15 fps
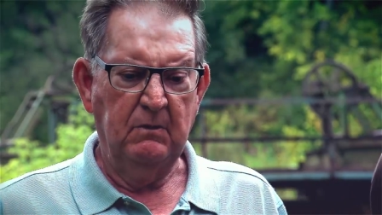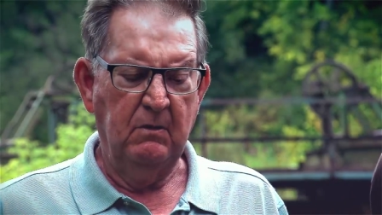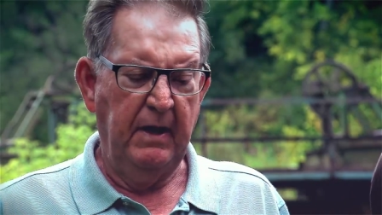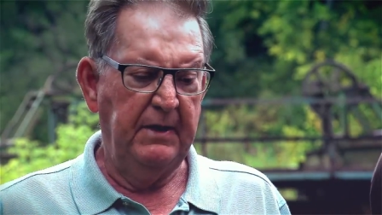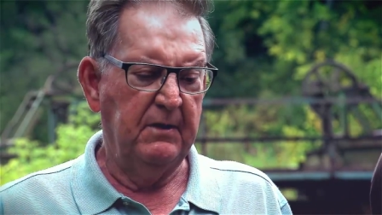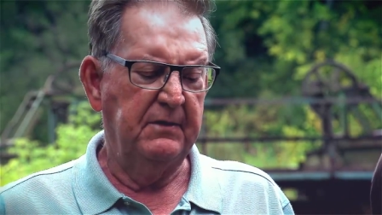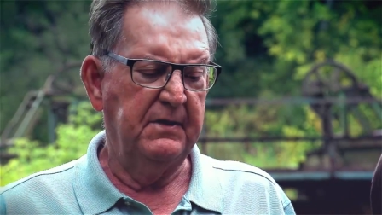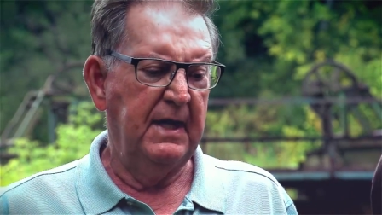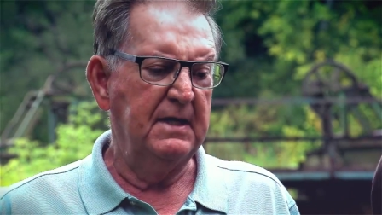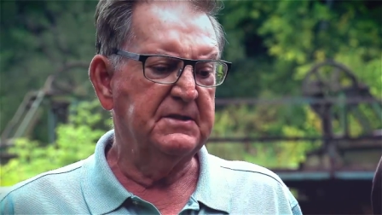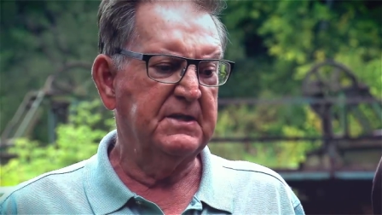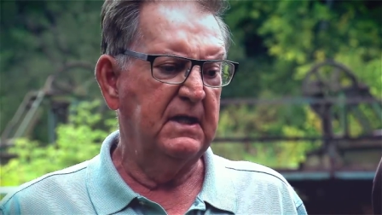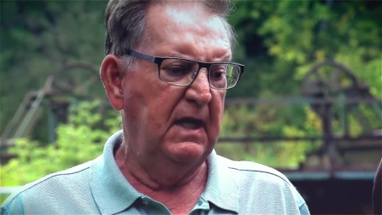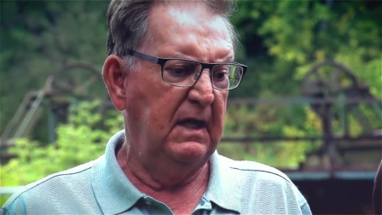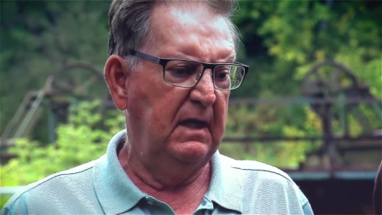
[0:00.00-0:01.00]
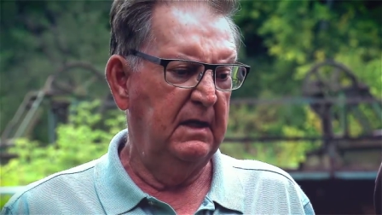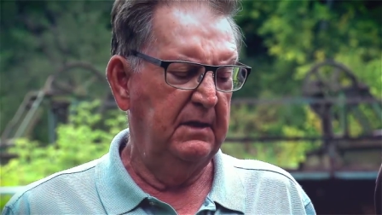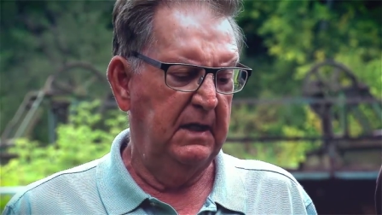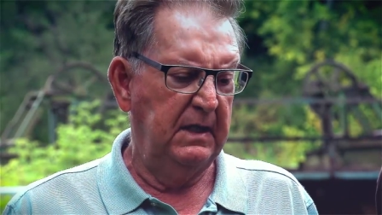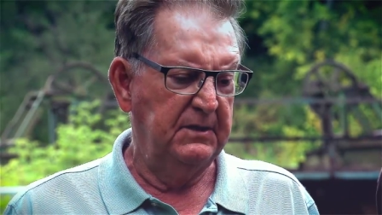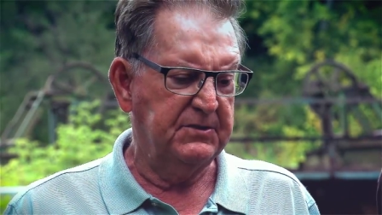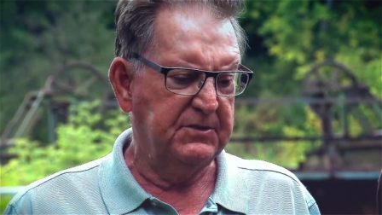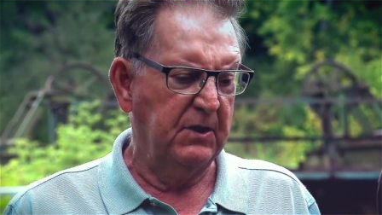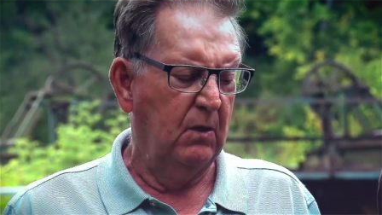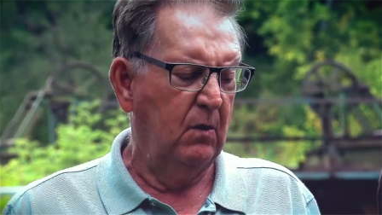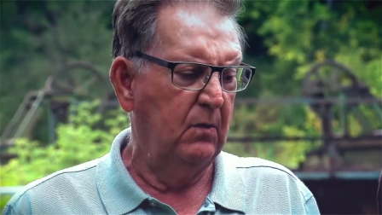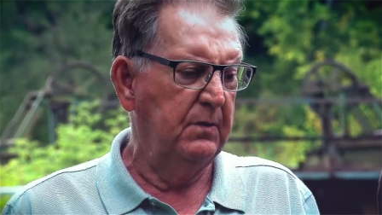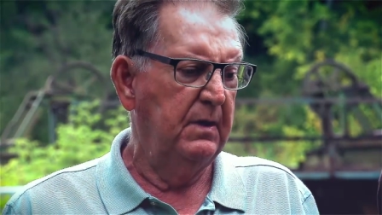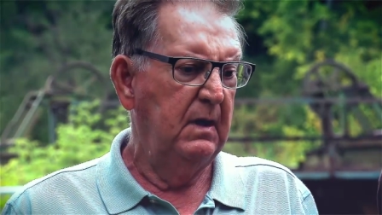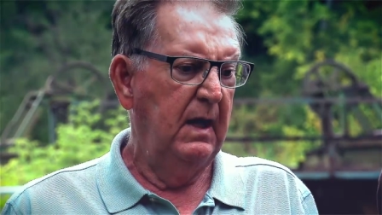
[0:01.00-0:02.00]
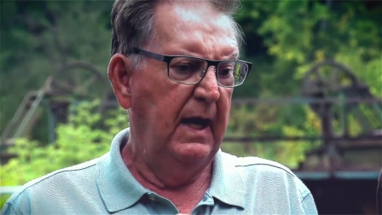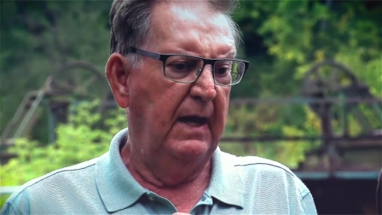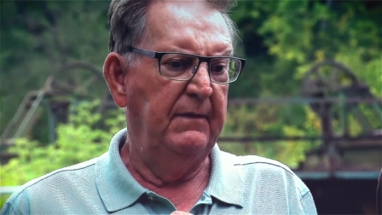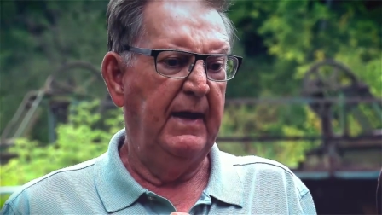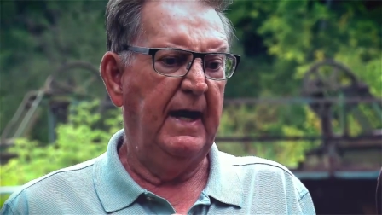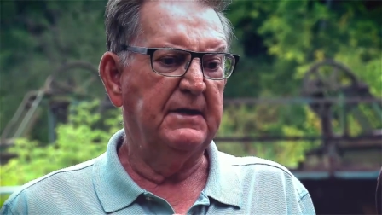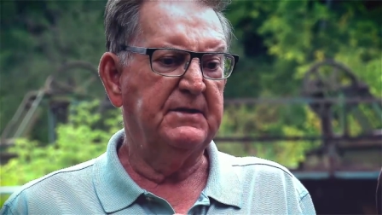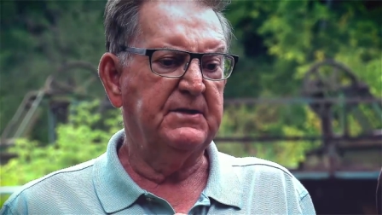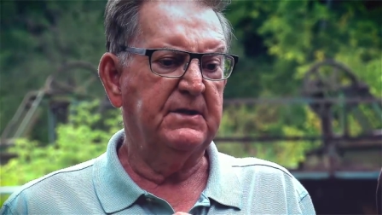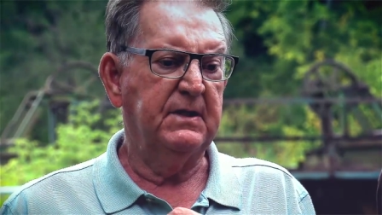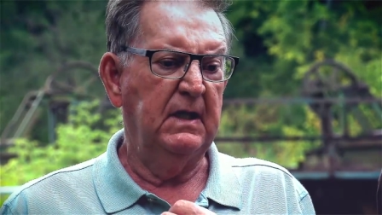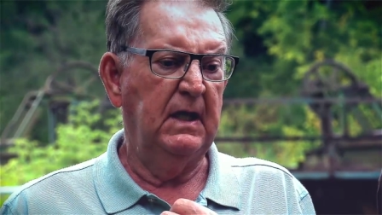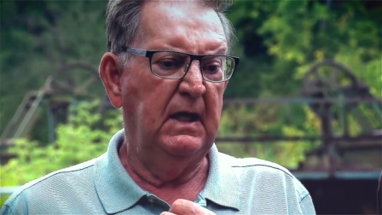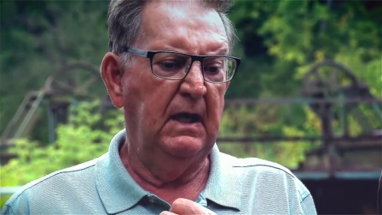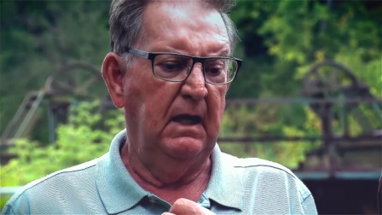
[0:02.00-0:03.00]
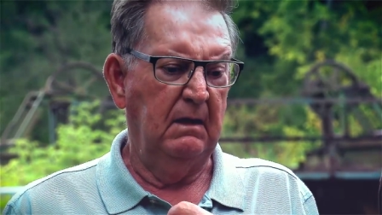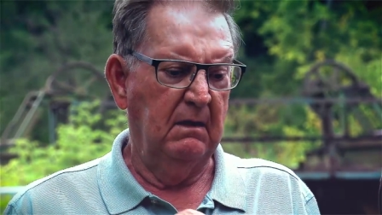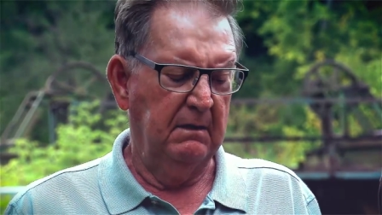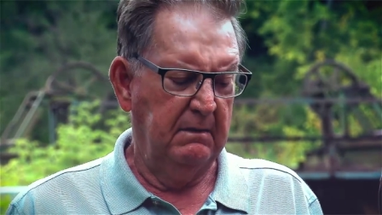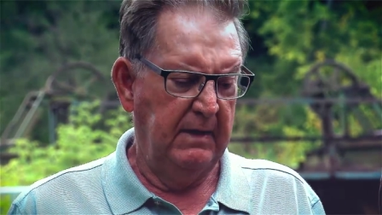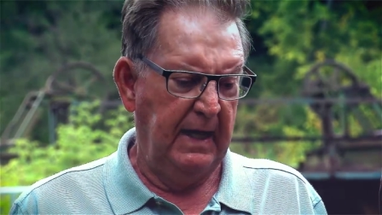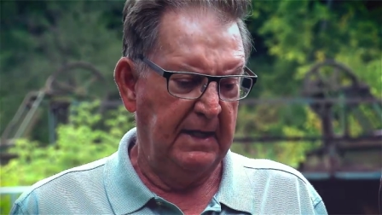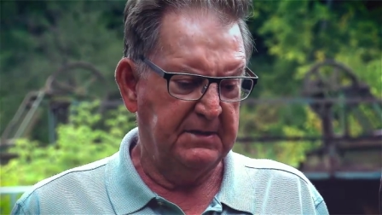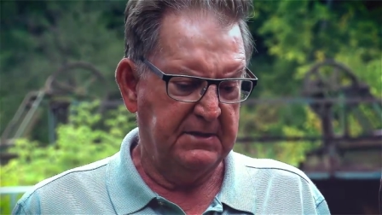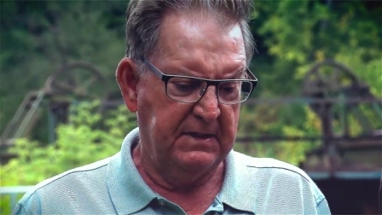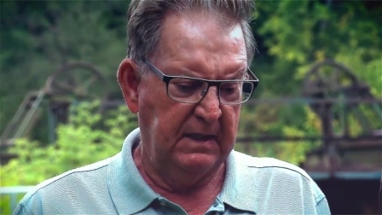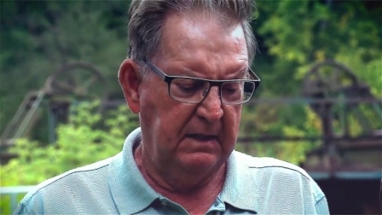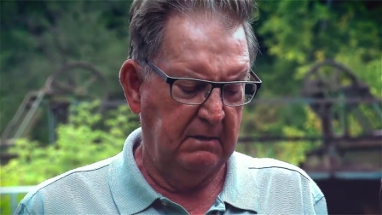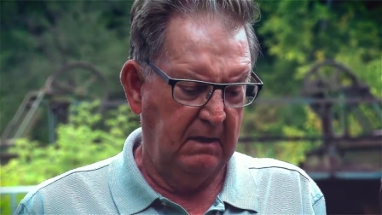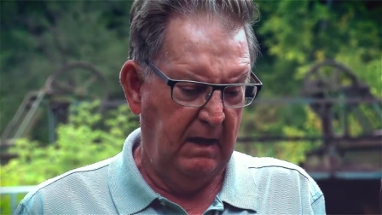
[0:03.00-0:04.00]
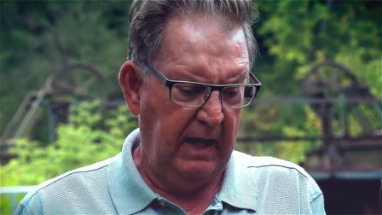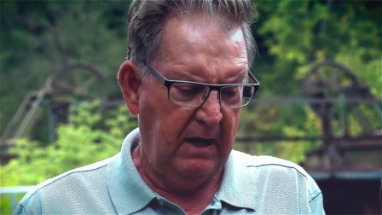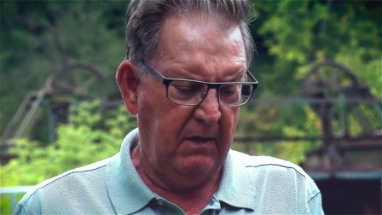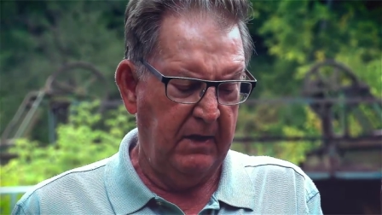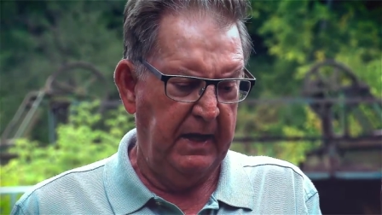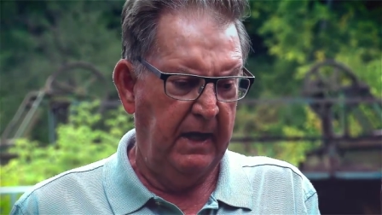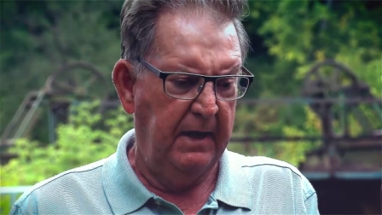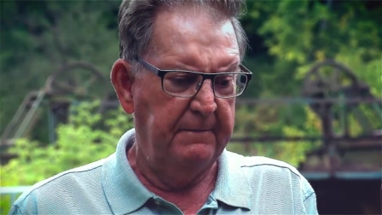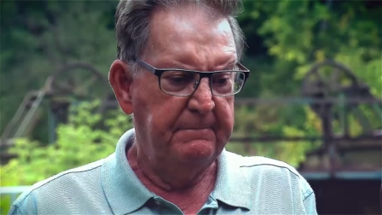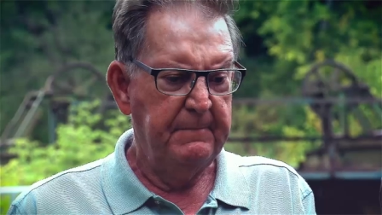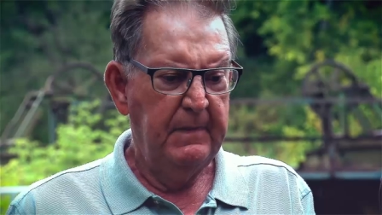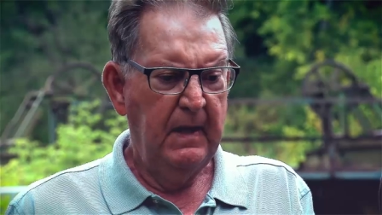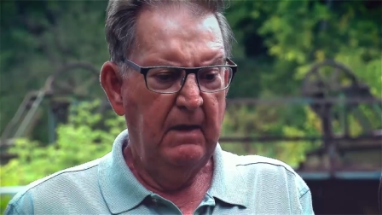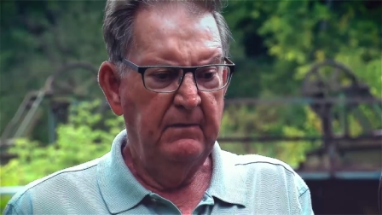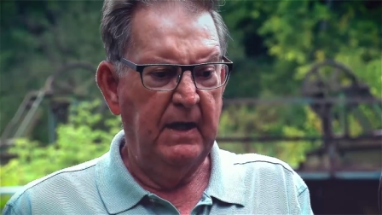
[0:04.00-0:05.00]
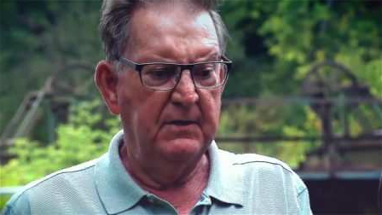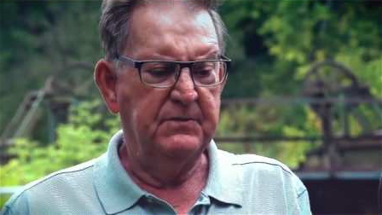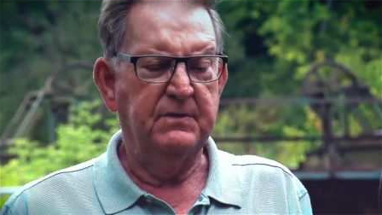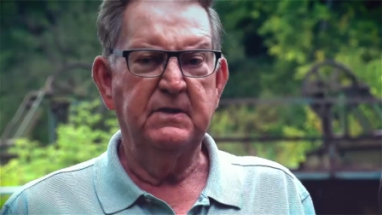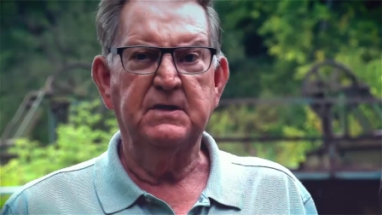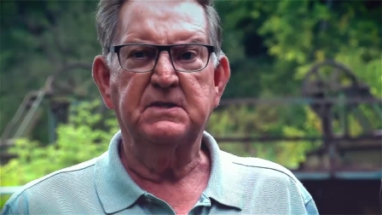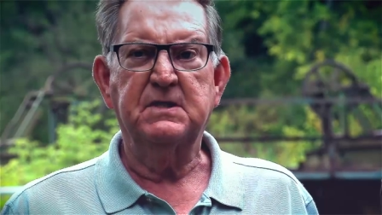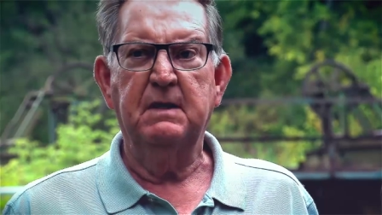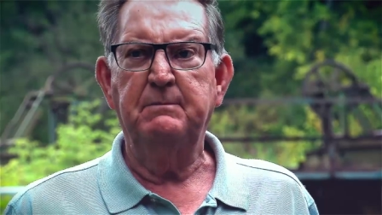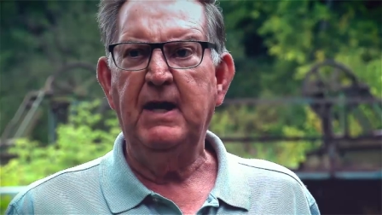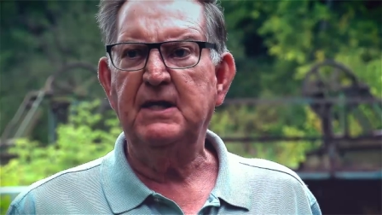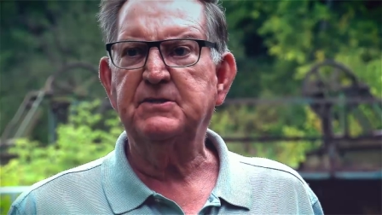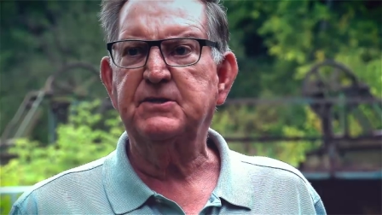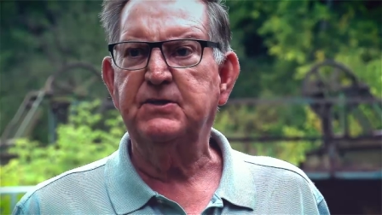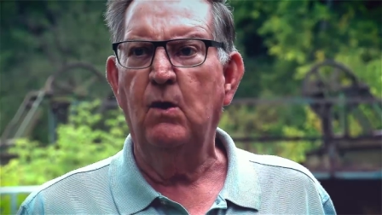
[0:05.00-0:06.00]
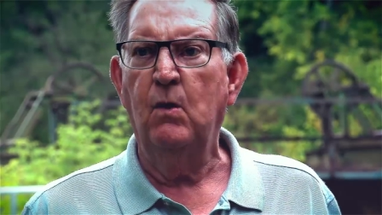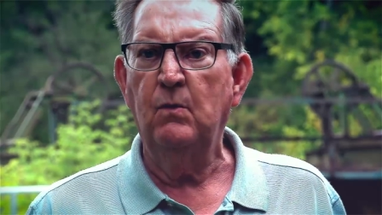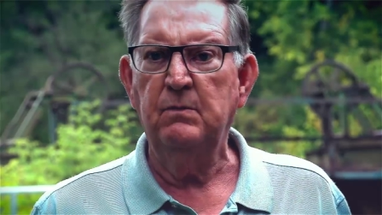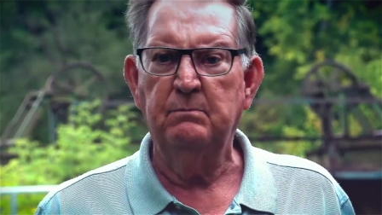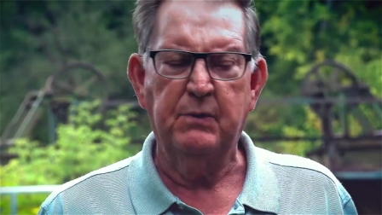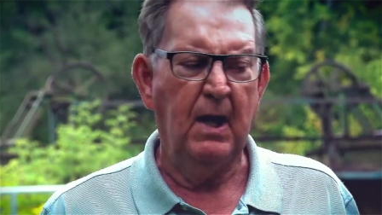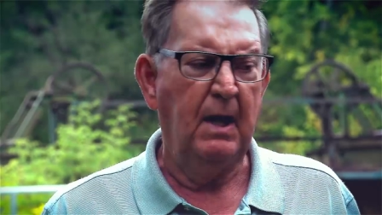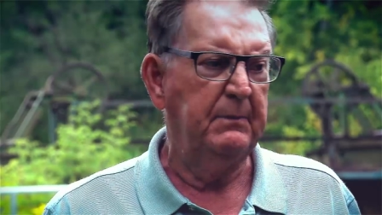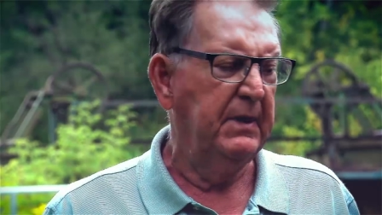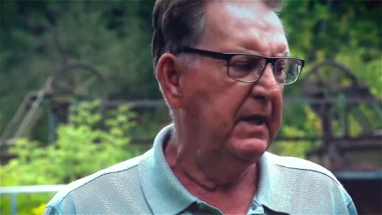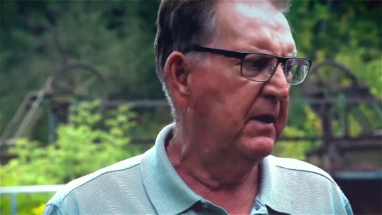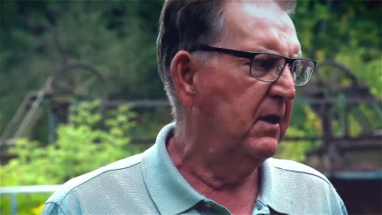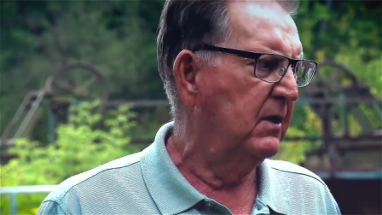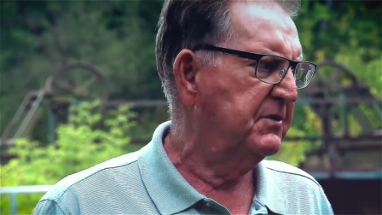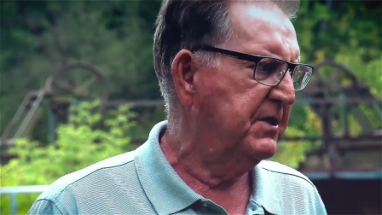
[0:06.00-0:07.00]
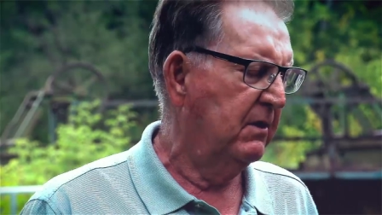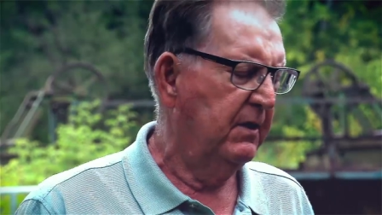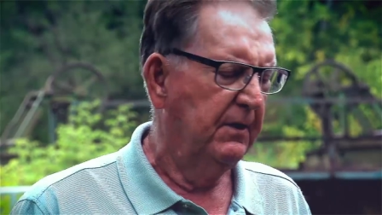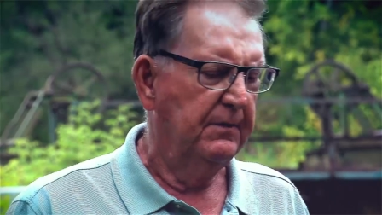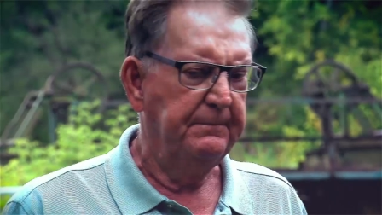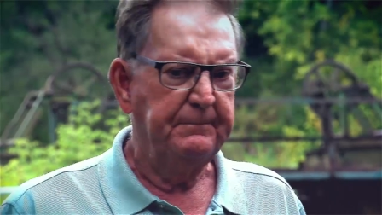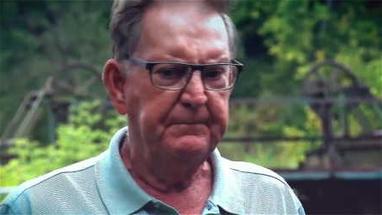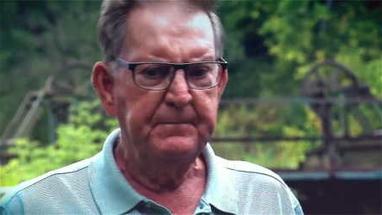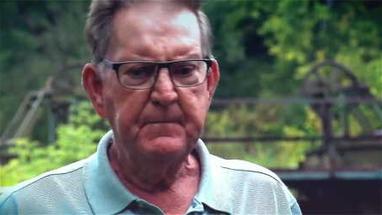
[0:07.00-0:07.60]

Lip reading: greater density in the stone, and that's the area that is the best stone probably in Ontario.